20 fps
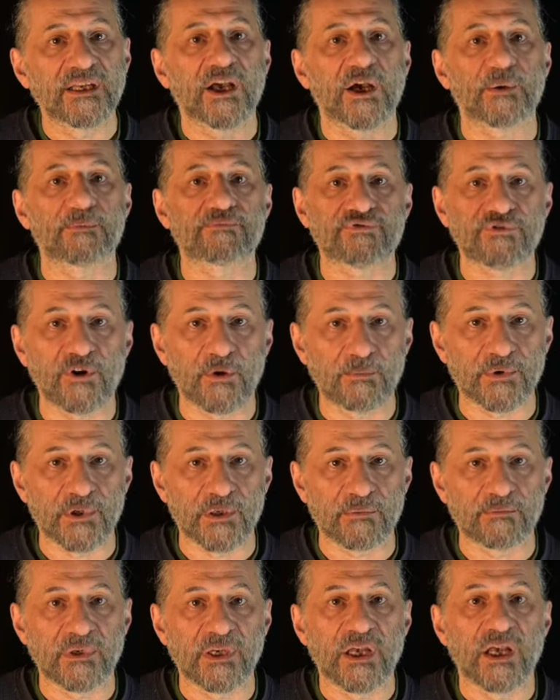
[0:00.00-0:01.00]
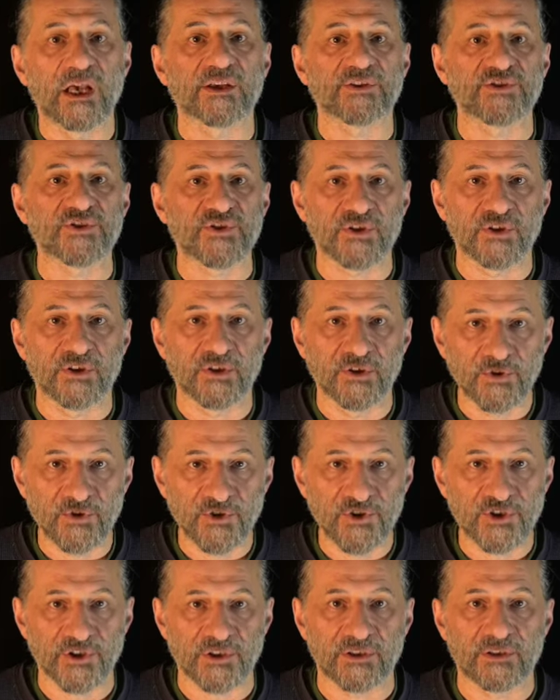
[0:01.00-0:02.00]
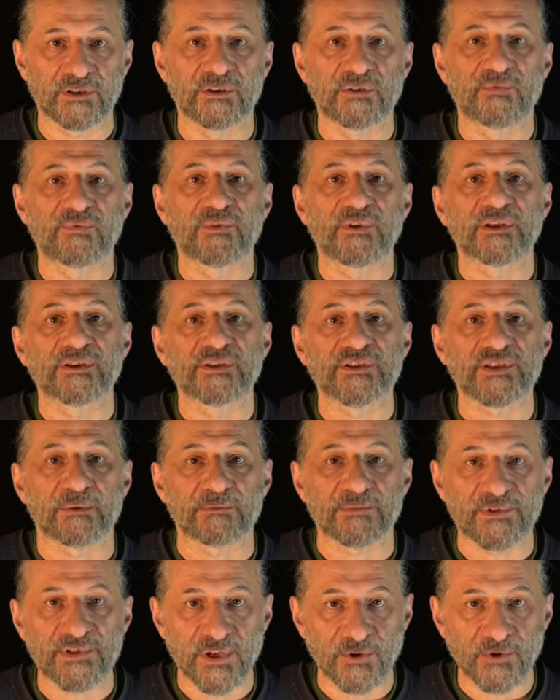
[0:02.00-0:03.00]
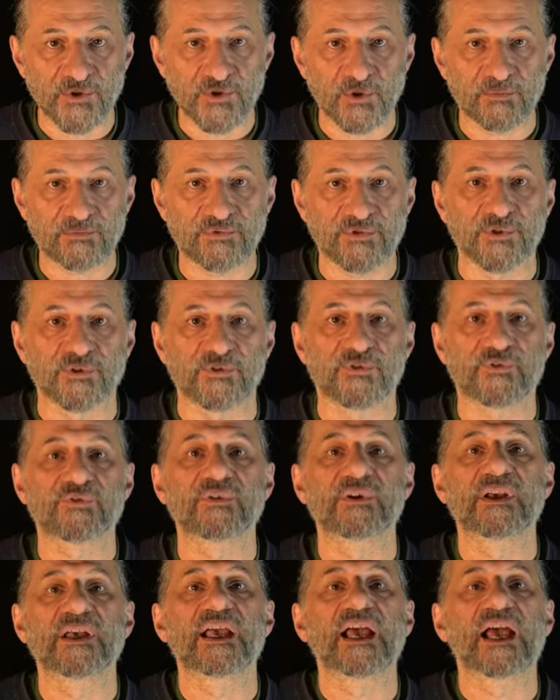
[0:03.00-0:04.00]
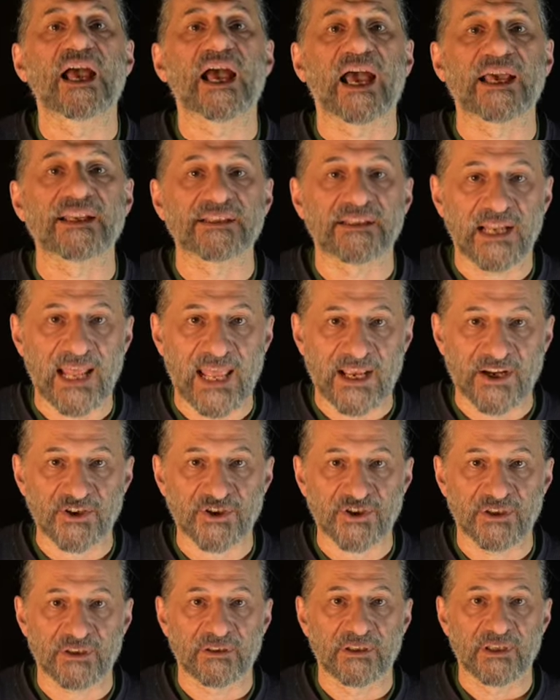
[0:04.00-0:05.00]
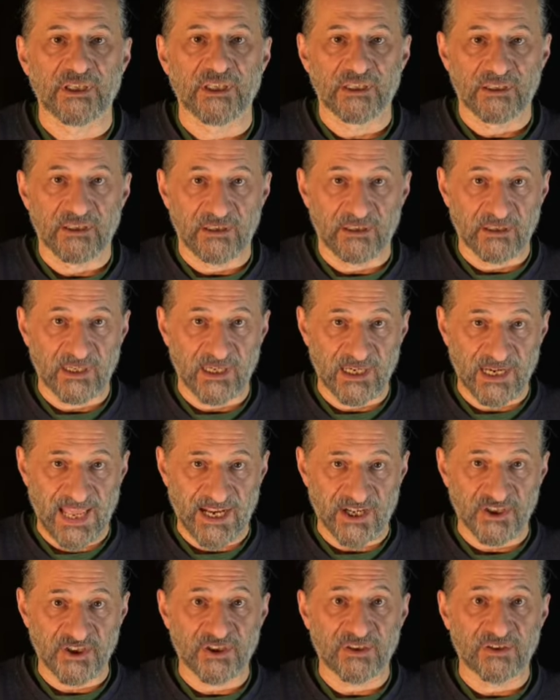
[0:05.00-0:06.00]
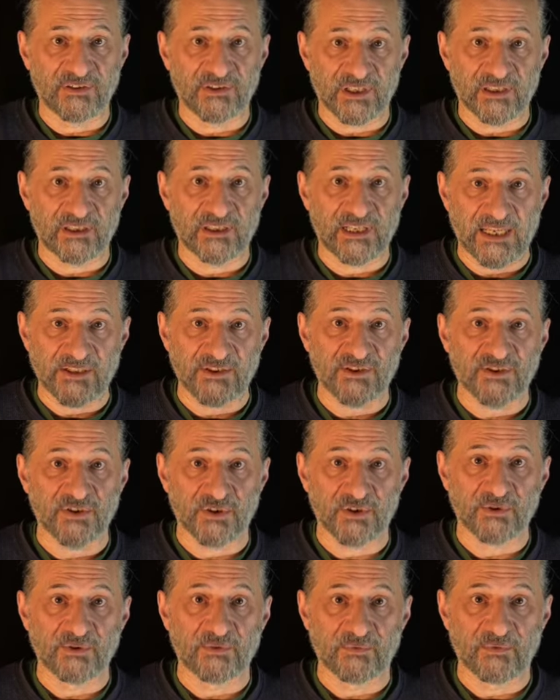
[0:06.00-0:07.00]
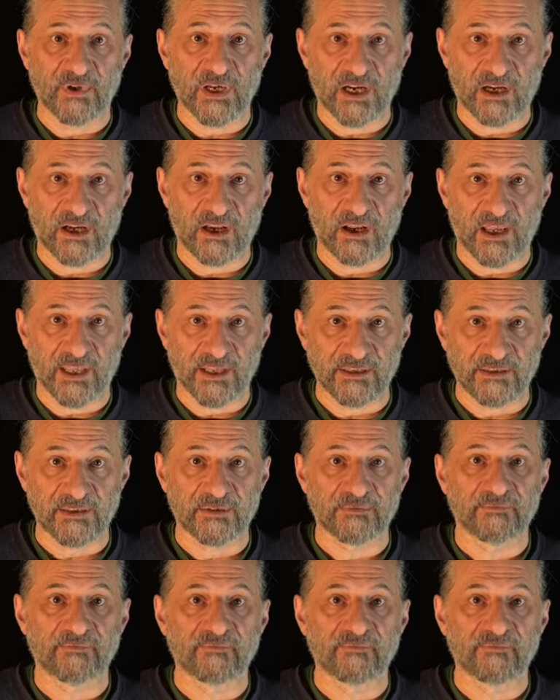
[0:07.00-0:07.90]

a problem, a solution, some social proof, and an action that gets you a client.